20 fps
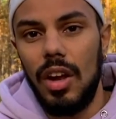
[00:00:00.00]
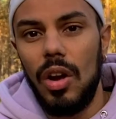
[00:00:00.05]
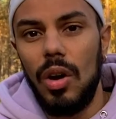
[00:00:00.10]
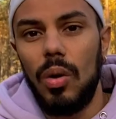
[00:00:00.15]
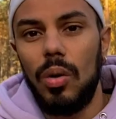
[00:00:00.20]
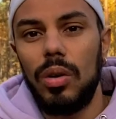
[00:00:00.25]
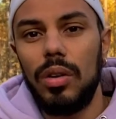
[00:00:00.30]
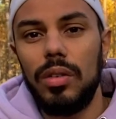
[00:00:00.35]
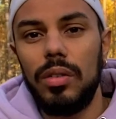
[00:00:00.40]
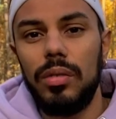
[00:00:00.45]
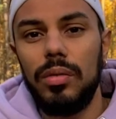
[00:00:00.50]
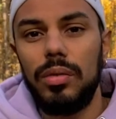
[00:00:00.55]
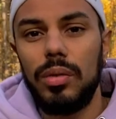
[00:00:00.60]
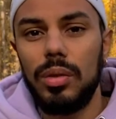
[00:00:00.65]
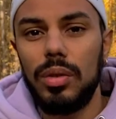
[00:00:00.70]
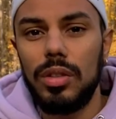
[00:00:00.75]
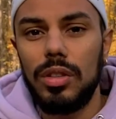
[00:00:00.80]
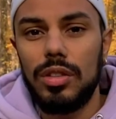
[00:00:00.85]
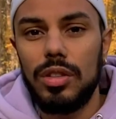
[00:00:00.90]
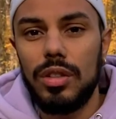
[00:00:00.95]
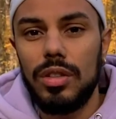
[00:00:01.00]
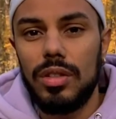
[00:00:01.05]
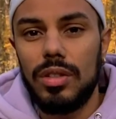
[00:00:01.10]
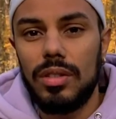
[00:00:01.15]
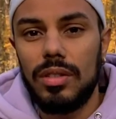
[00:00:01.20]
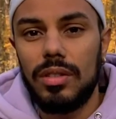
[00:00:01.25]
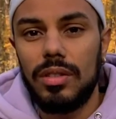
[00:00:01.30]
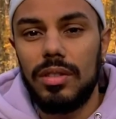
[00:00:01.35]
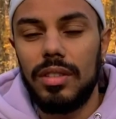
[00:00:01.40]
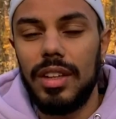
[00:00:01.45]
Or if you're just
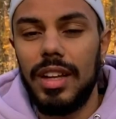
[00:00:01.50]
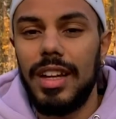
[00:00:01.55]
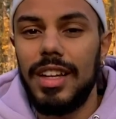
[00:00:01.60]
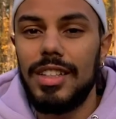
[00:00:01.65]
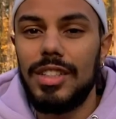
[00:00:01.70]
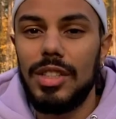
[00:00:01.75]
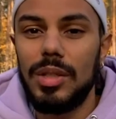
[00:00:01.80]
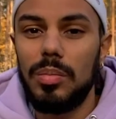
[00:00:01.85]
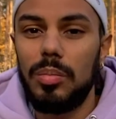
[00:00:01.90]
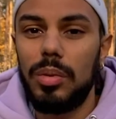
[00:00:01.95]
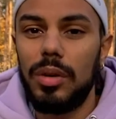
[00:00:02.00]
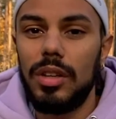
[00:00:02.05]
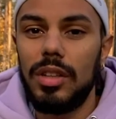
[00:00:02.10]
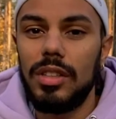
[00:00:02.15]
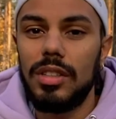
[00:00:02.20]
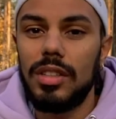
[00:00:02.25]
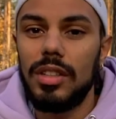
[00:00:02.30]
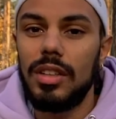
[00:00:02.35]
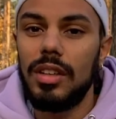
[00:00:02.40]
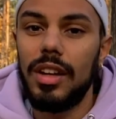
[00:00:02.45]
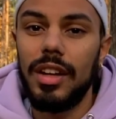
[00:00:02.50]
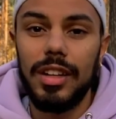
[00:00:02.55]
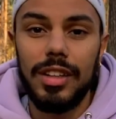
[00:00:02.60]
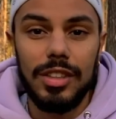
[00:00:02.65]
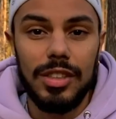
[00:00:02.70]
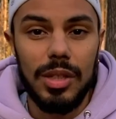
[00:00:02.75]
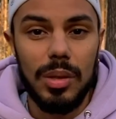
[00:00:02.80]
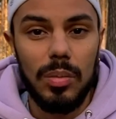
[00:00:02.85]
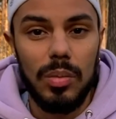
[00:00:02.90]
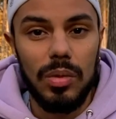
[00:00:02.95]
lazy person like
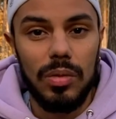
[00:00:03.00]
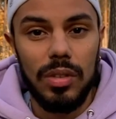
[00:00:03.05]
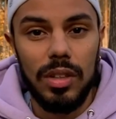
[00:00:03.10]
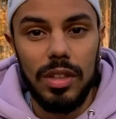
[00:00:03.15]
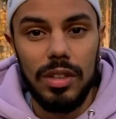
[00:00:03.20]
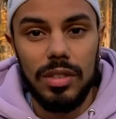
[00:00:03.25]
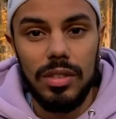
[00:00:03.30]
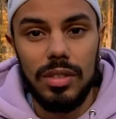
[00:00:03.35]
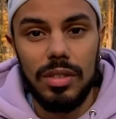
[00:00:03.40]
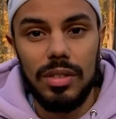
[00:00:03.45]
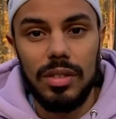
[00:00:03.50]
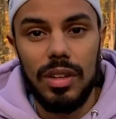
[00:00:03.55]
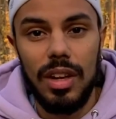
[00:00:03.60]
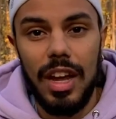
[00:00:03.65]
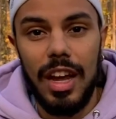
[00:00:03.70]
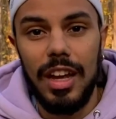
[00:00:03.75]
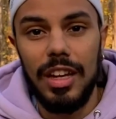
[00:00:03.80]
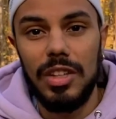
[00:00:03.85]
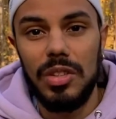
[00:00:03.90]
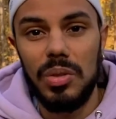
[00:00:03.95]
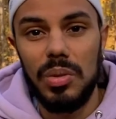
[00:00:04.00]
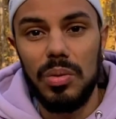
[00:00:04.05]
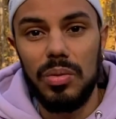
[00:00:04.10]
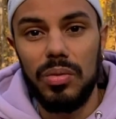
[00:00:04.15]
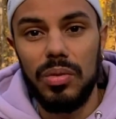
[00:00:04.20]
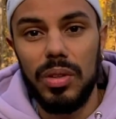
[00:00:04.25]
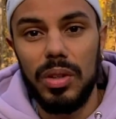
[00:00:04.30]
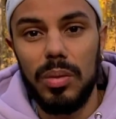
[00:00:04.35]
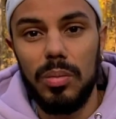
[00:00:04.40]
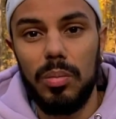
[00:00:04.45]
some of us and you
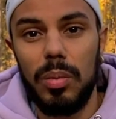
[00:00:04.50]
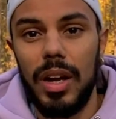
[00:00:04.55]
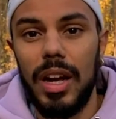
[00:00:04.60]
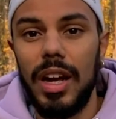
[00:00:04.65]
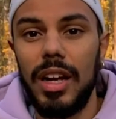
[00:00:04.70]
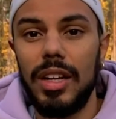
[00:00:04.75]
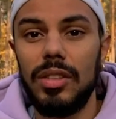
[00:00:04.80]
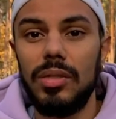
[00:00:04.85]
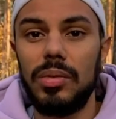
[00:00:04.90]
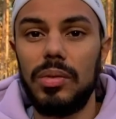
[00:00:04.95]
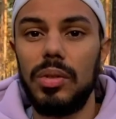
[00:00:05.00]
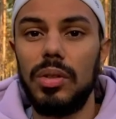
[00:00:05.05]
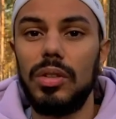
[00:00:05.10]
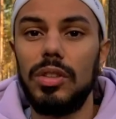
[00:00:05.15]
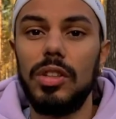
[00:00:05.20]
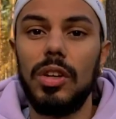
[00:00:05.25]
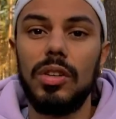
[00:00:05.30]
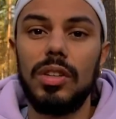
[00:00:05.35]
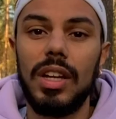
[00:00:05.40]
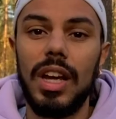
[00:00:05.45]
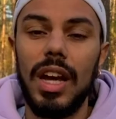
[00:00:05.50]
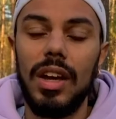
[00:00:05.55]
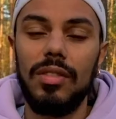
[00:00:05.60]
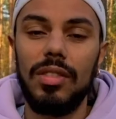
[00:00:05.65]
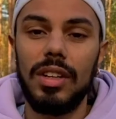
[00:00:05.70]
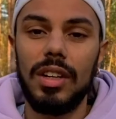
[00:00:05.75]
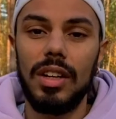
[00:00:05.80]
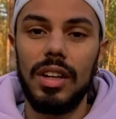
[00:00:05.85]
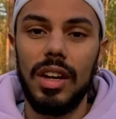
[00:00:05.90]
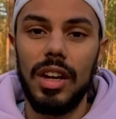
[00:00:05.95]
feel bad for not
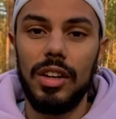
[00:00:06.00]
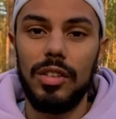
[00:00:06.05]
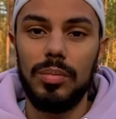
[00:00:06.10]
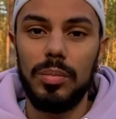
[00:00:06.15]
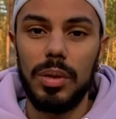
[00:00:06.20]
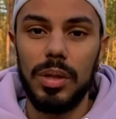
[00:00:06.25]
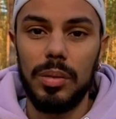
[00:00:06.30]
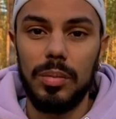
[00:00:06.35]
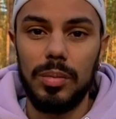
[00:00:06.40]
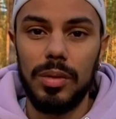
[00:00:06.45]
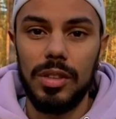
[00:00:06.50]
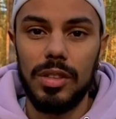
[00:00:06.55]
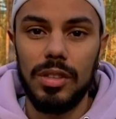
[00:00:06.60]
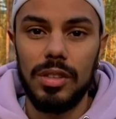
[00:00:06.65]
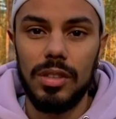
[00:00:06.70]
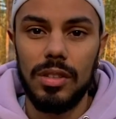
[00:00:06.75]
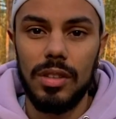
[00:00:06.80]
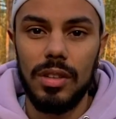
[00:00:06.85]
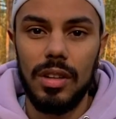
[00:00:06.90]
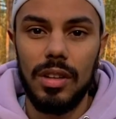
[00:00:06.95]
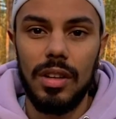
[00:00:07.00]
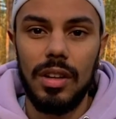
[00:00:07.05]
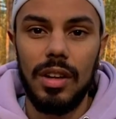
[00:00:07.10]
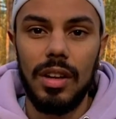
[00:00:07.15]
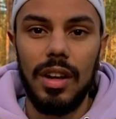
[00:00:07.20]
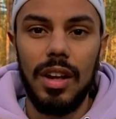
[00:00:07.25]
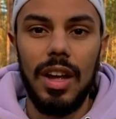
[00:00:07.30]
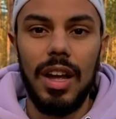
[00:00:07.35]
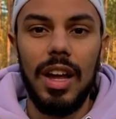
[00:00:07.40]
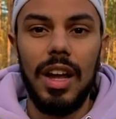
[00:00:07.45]
having a life purpose,
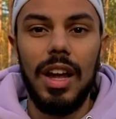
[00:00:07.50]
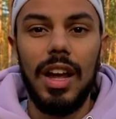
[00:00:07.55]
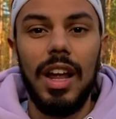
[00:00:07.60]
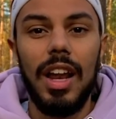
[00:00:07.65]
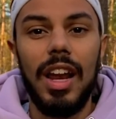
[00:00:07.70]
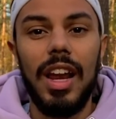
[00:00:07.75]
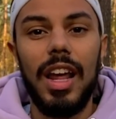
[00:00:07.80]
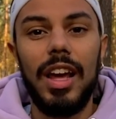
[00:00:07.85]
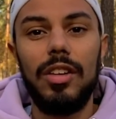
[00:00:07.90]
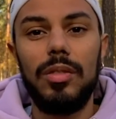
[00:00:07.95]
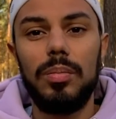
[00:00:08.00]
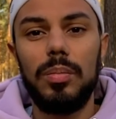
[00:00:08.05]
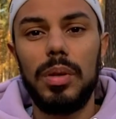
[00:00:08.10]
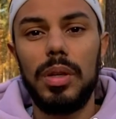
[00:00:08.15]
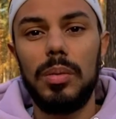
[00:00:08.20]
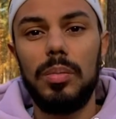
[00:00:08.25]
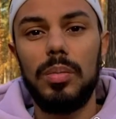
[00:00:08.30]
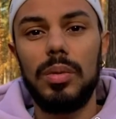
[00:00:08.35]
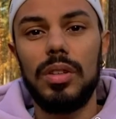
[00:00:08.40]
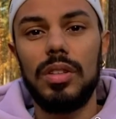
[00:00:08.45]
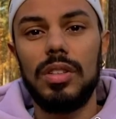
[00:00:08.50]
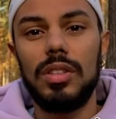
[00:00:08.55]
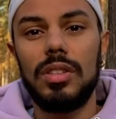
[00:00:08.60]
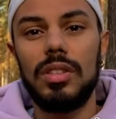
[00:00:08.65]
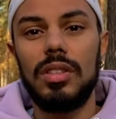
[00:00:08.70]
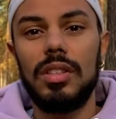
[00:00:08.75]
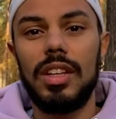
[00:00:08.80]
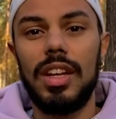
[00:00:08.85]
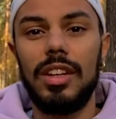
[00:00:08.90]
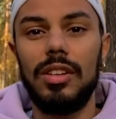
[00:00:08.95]
Life purpose
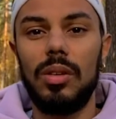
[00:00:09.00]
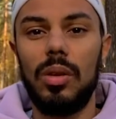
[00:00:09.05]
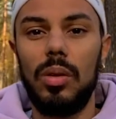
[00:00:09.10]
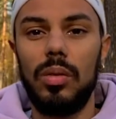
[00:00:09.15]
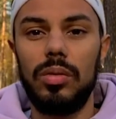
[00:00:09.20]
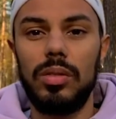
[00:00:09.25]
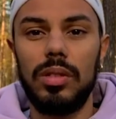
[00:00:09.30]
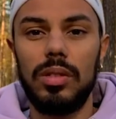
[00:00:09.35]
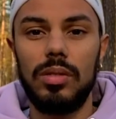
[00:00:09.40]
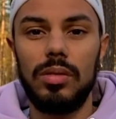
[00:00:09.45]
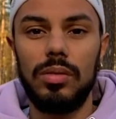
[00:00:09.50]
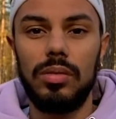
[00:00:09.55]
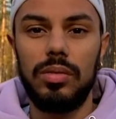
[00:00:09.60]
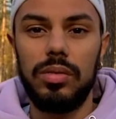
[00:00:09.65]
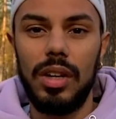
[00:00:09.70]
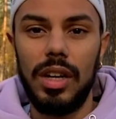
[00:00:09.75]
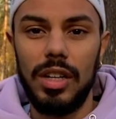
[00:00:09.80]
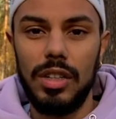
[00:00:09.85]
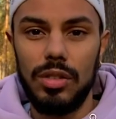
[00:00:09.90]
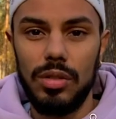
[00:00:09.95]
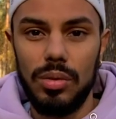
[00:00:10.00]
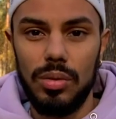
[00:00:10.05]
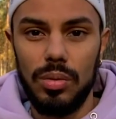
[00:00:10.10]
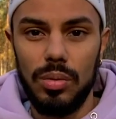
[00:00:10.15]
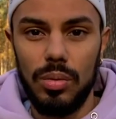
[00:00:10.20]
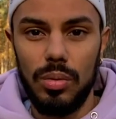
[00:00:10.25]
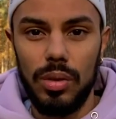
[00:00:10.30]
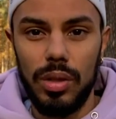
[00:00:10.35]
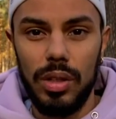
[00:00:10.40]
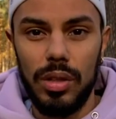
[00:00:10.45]
can often find you
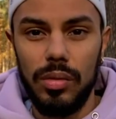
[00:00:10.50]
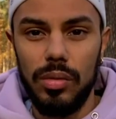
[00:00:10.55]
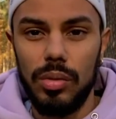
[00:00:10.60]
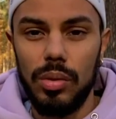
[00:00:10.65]
if